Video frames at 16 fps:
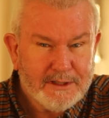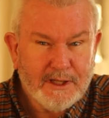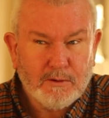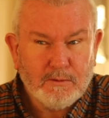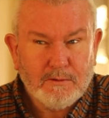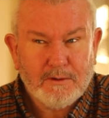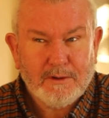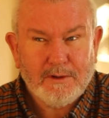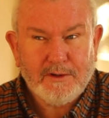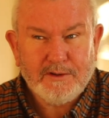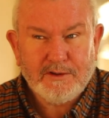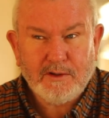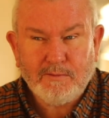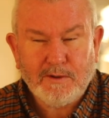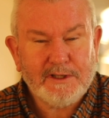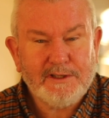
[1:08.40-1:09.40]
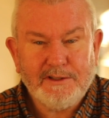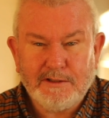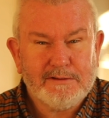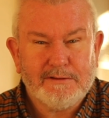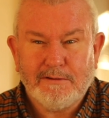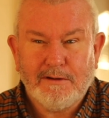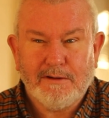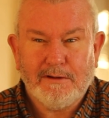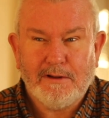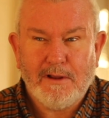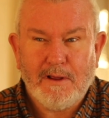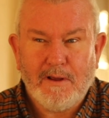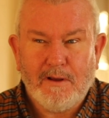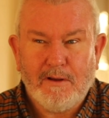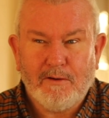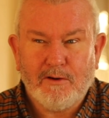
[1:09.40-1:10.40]
Now, there weren't
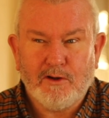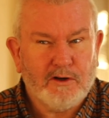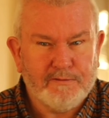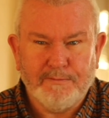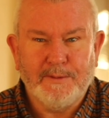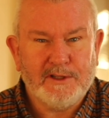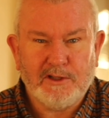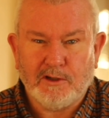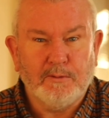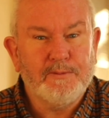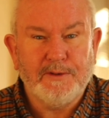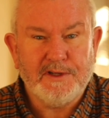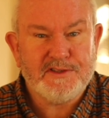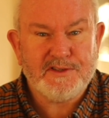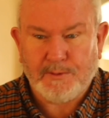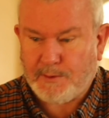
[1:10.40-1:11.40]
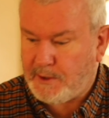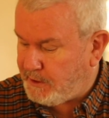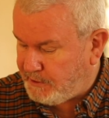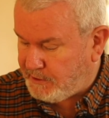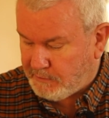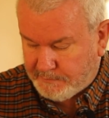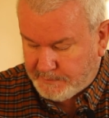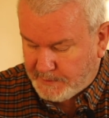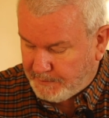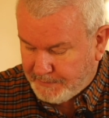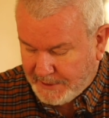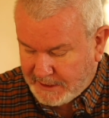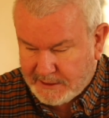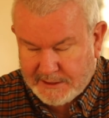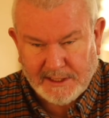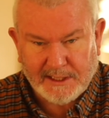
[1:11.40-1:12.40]
government companies, they weren't government
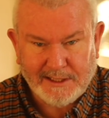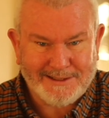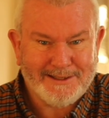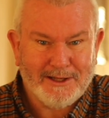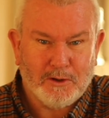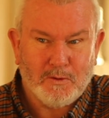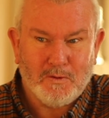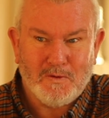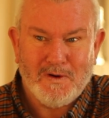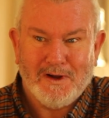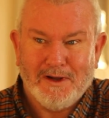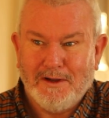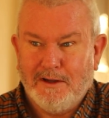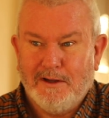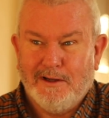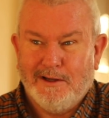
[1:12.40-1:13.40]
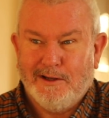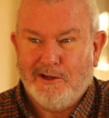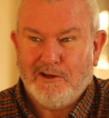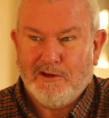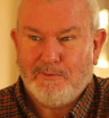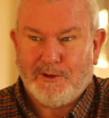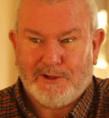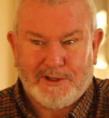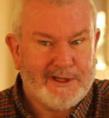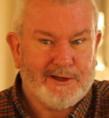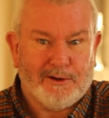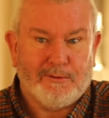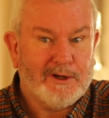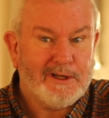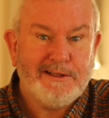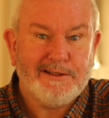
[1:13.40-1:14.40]
backed, they had no particular
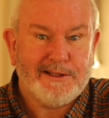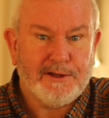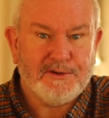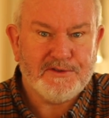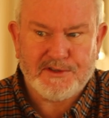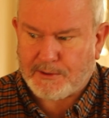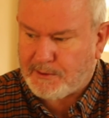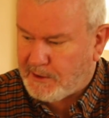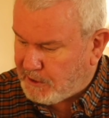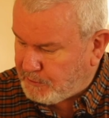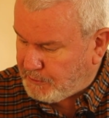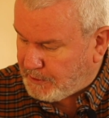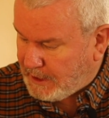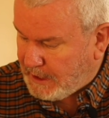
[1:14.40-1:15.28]
right to use the crown